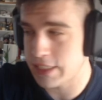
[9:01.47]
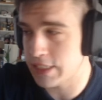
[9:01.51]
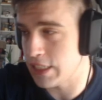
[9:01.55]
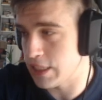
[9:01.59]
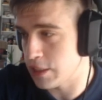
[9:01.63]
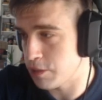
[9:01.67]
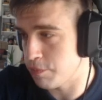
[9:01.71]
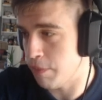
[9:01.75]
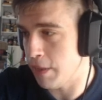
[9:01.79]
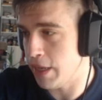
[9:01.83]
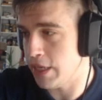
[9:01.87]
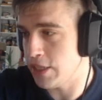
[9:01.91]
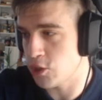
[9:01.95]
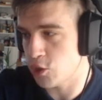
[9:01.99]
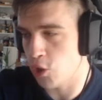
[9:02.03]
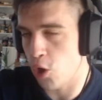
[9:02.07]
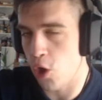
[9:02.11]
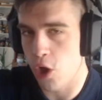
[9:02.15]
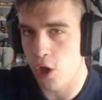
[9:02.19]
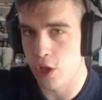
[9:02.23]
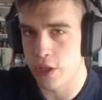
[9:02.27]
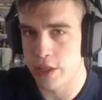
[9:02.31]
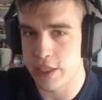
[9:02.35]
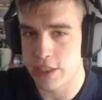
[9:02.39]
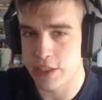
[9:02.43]
he's based
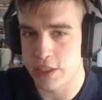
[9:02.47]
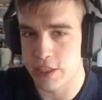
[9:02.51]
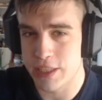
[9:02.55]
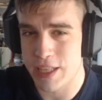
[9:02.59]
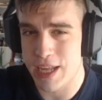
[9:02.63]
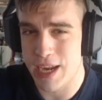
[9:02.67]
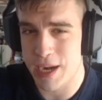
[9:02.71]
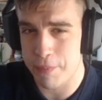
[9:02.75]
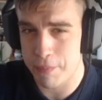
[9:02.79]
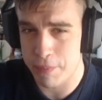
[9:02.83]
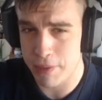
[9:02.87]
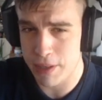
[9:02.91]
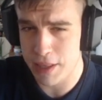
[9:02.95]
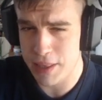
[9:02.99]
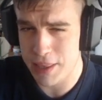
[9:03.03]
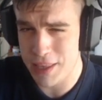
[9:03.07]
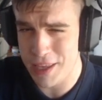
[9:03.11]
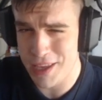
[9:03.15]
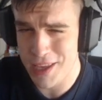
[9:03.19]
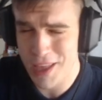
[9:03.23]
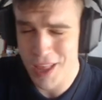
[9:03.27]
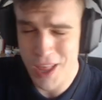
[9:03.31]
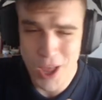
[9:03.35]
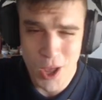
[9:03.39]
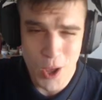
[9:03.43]
on this entire
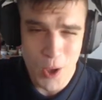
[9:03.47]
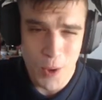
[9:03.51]
ability.